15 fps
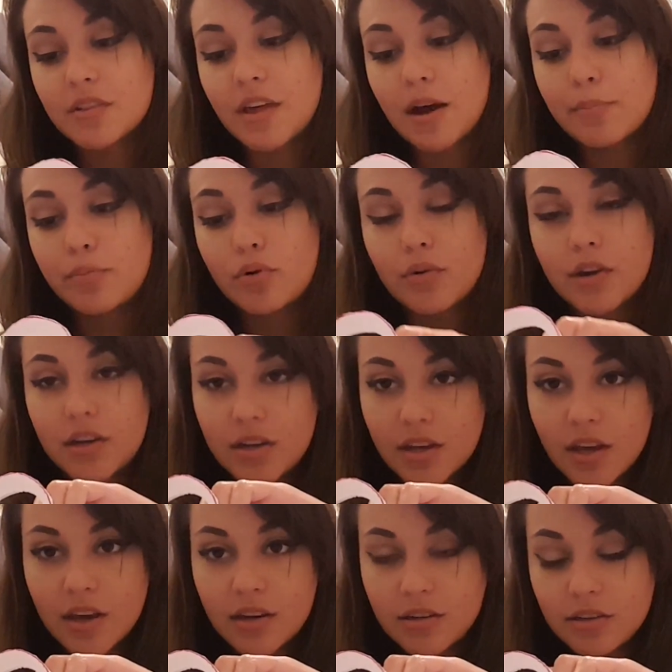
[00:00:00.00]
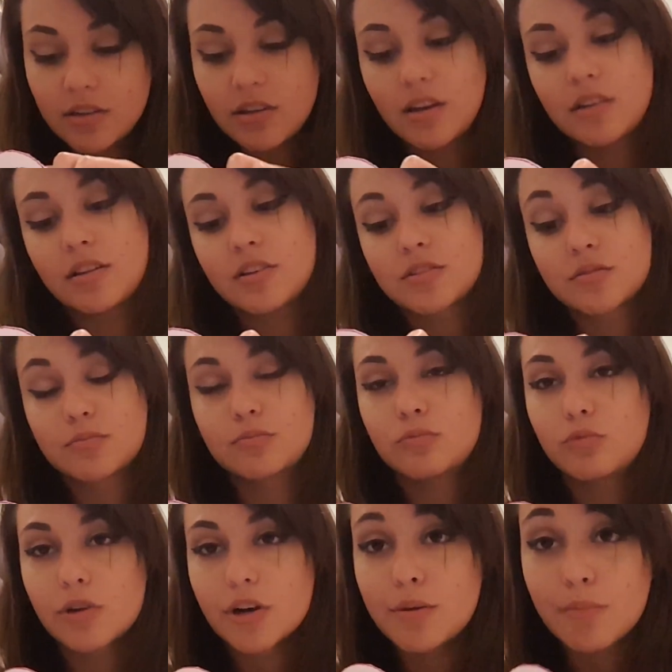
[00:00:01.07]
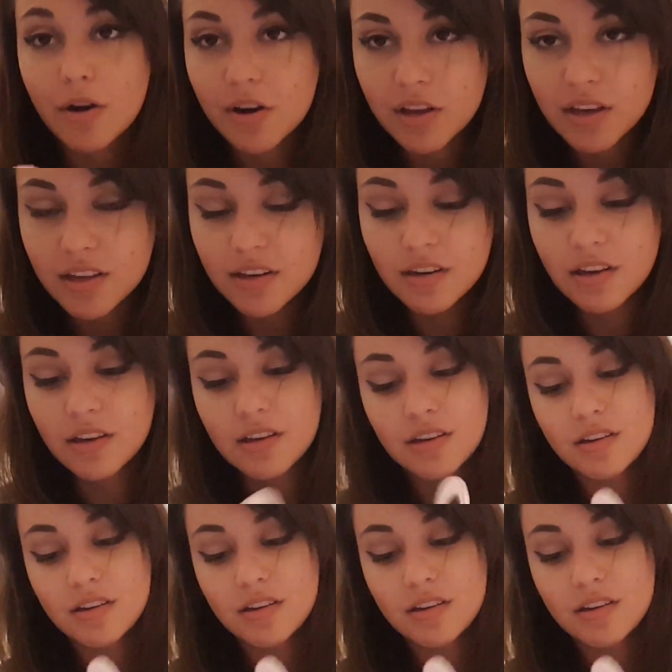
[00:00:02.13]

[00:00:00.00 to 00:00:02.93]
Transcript: that point again, and that's where you mark it.